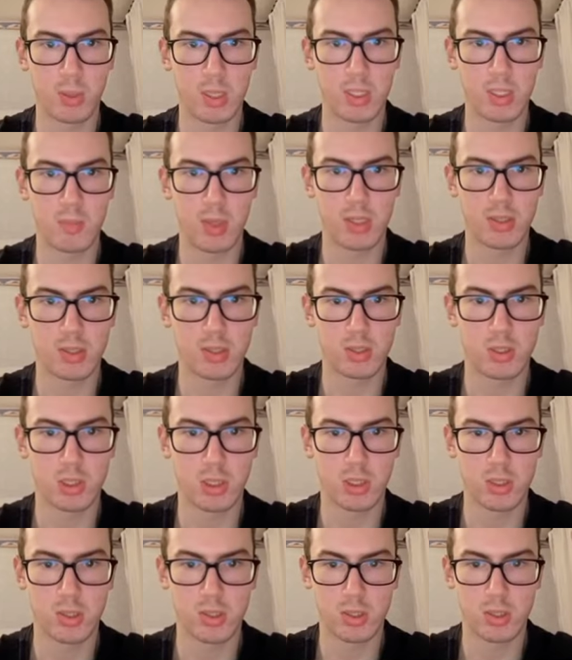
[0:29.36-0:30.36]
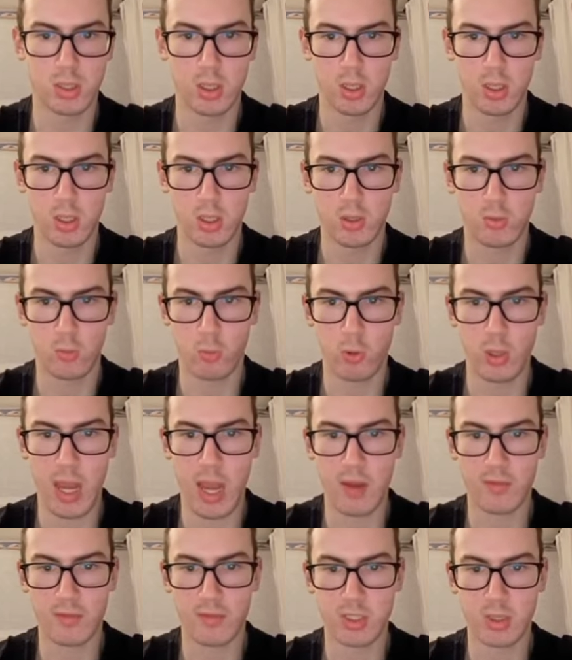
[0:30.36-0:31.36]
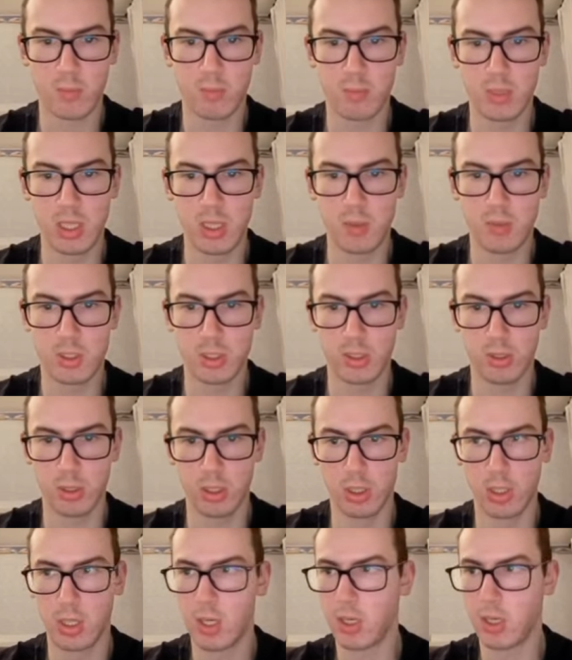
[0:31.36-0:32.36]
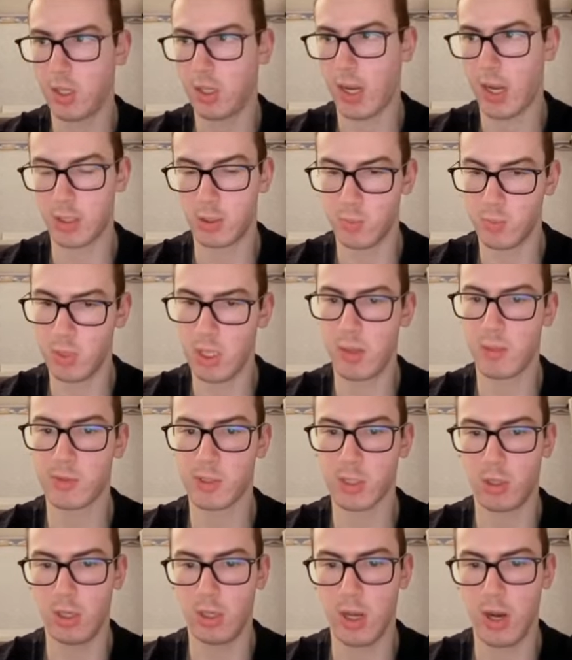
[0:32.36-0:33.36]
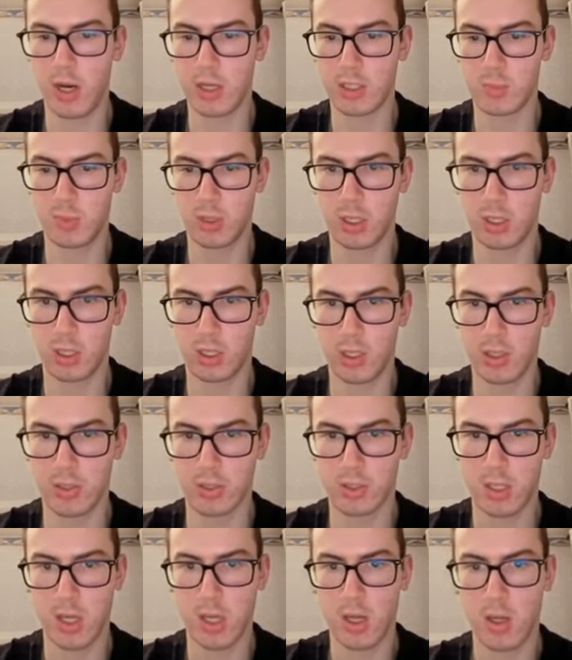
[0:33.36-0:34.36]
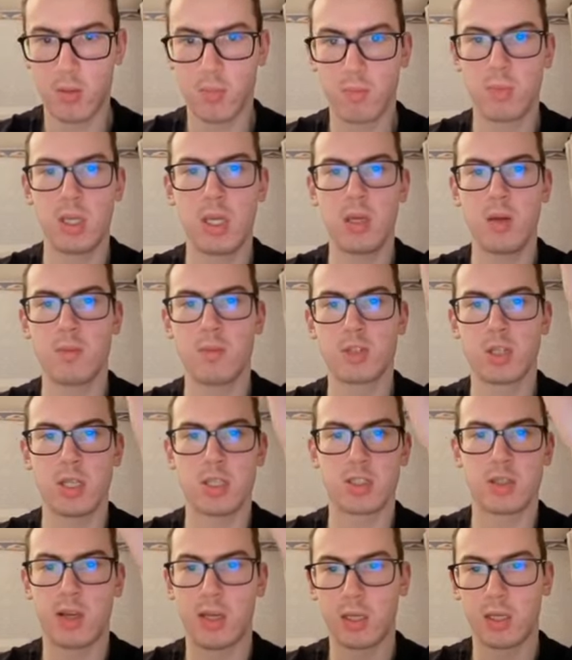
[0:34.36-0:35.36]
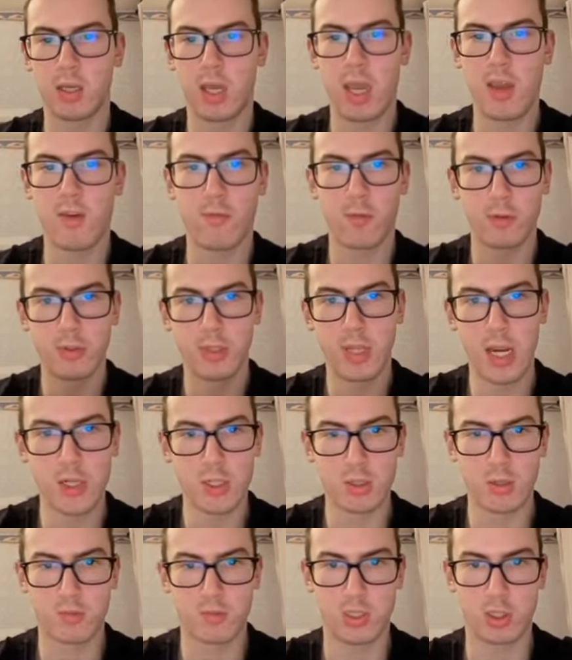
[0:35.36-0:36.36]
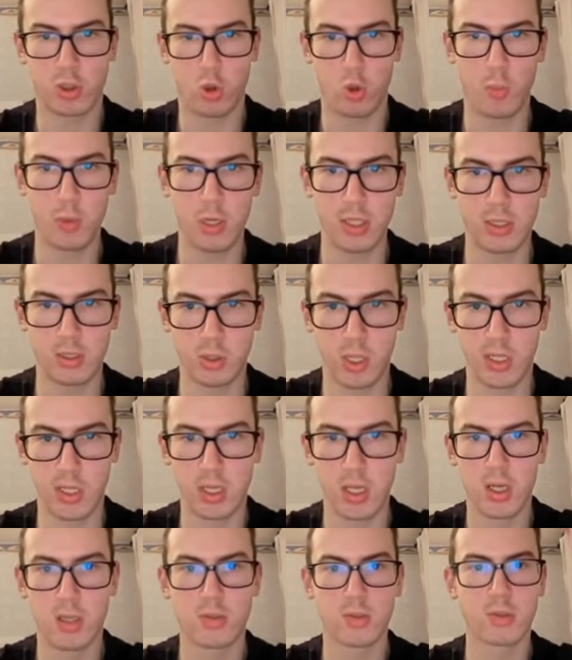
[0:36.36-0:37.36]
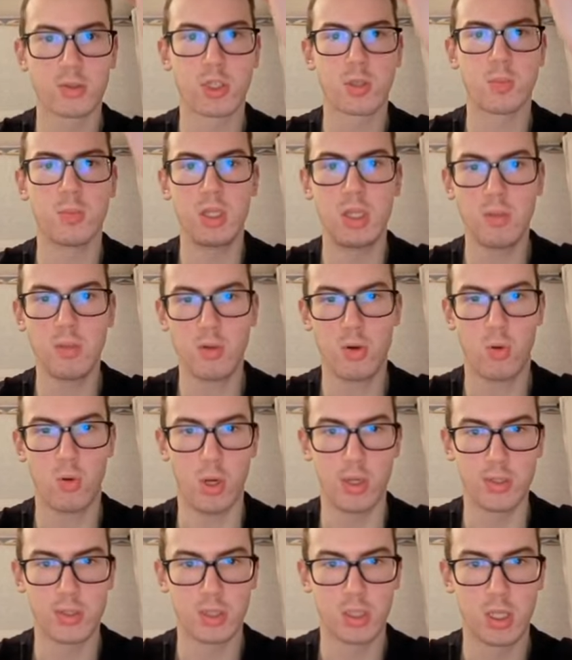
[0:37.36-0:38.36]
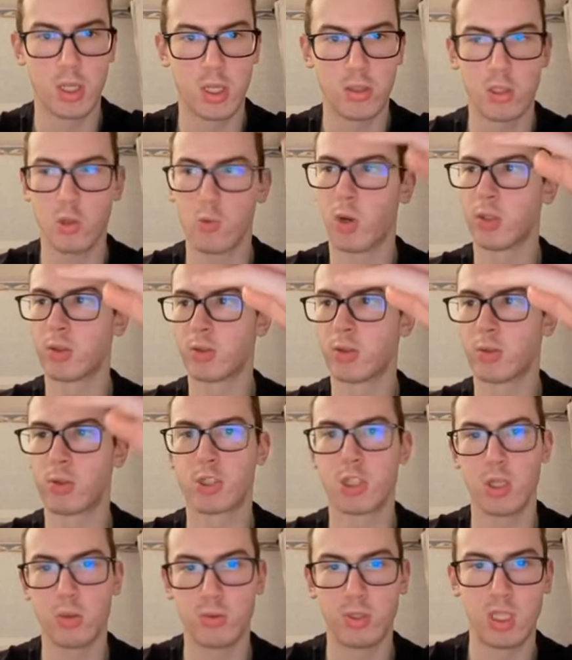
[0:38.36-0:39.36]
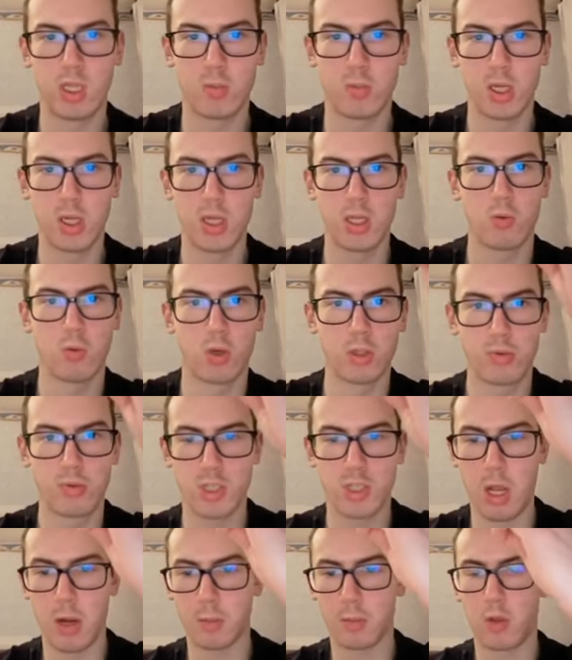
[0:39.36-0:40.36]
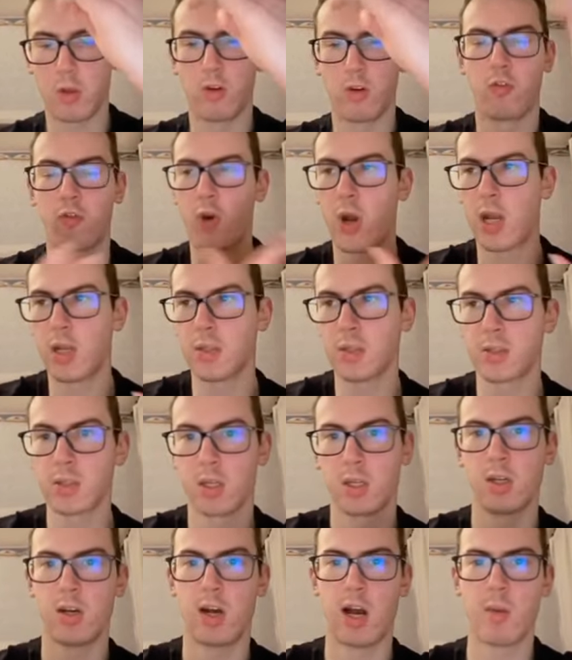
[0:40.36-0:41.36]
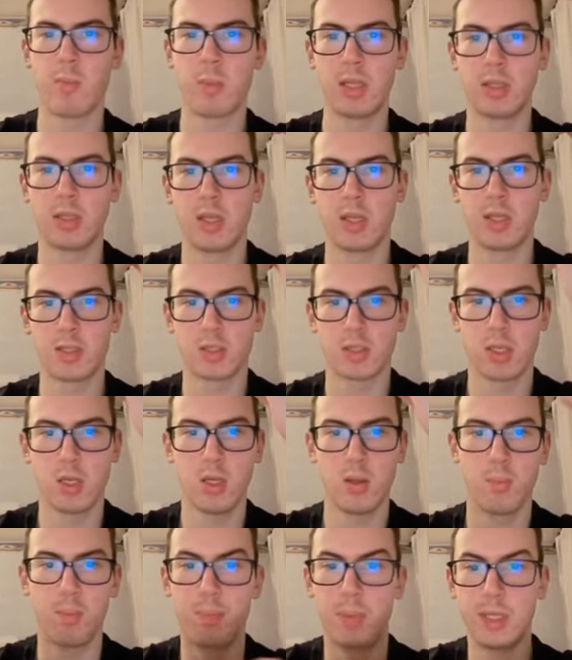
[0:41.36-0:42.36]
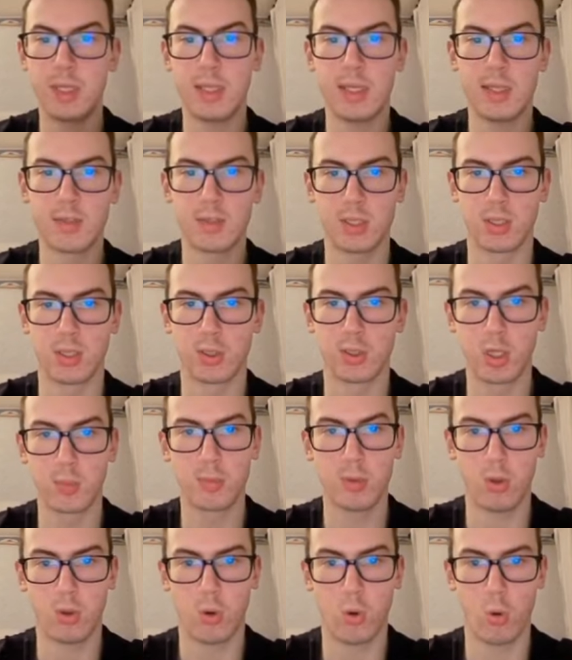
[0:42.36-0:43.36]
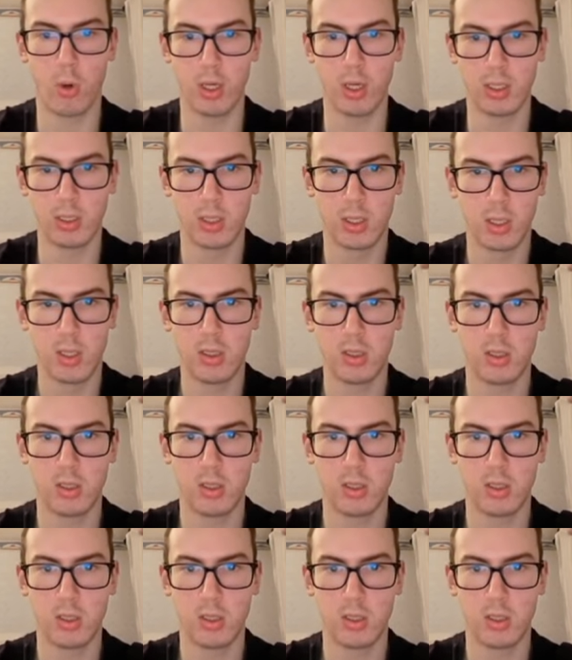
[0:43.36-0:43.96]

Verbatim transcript: pin messages, we have some memes here. And memes are nice because memes is like a foundation of the community, right? Those are meme coins. You want to share them, you want to send them to your friends. I'm in this bees in crypto coin.